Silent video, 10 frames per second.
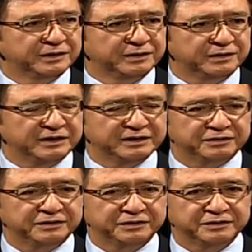And
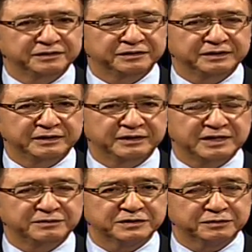in
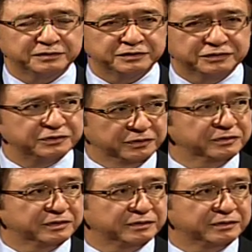terms of judo,